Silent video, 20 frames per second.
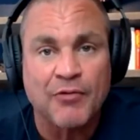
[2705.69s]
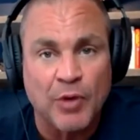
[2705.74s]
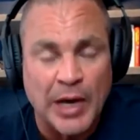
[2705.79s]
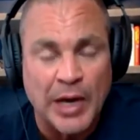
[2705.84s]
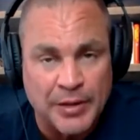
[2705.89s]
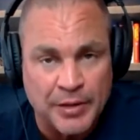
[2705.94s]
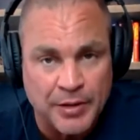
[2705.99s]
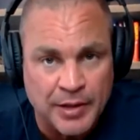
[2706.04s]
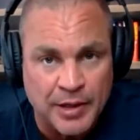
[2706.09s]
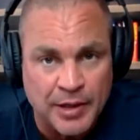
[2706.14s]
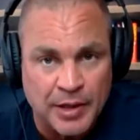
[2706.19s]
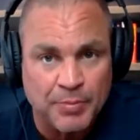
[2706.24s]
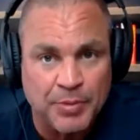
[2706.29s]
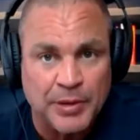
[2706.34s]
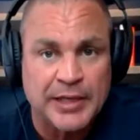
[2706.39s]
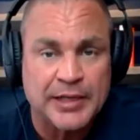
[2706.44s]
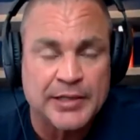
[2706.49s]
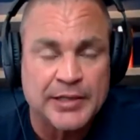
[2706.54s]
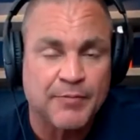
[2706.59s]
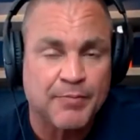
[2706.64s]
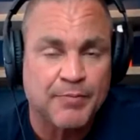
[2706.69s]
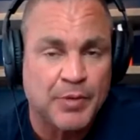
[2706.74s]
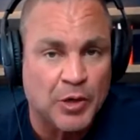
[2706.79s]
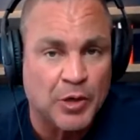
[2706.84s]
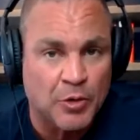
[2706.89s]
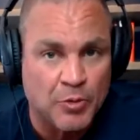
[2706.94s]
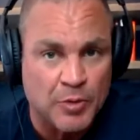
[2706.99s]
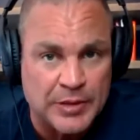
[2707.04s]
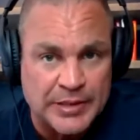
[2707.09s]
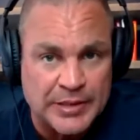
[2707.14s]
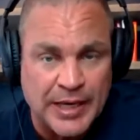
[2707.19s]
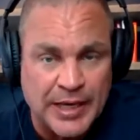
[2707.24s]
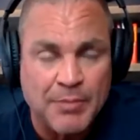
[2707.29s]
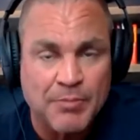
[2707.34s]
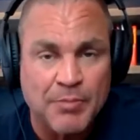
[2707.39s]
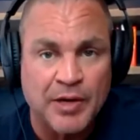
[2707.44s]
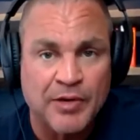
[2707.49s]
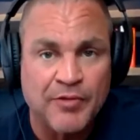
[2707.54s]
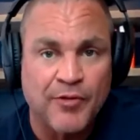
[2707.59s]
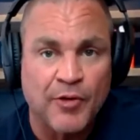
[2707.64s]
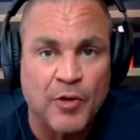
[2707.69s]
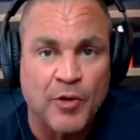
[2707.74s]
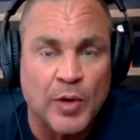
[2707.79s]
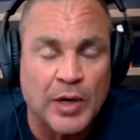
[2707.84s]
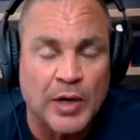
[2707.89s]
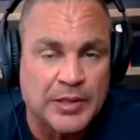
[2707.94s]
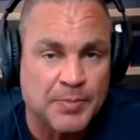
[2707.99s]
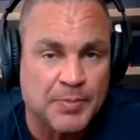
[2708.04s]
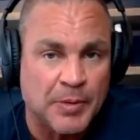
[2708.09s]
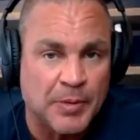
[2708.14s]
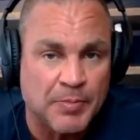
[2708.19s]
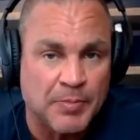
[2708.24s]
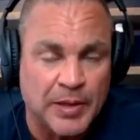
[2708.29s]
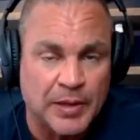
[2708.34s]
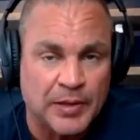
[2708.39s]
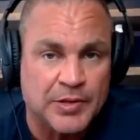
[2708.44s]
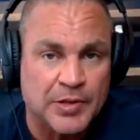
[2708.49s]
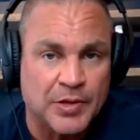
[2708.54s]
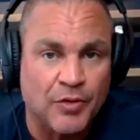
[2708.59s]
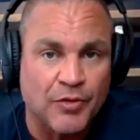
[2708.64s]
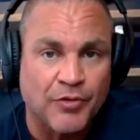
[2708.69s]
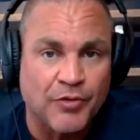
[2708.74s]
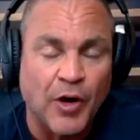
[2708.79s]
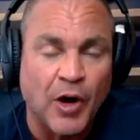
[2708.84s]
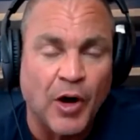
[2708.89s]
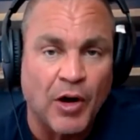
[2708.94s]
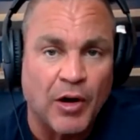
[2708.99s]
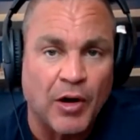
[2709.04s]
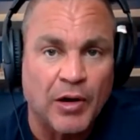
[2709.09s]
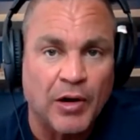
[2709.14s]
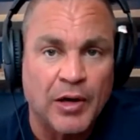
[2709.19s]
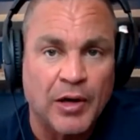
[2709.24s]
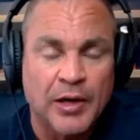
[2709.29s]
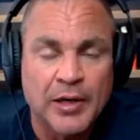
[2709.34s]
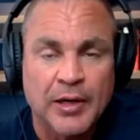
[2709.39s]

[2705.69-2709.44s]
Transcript: rather than a place of pure resentment for what's been built so far.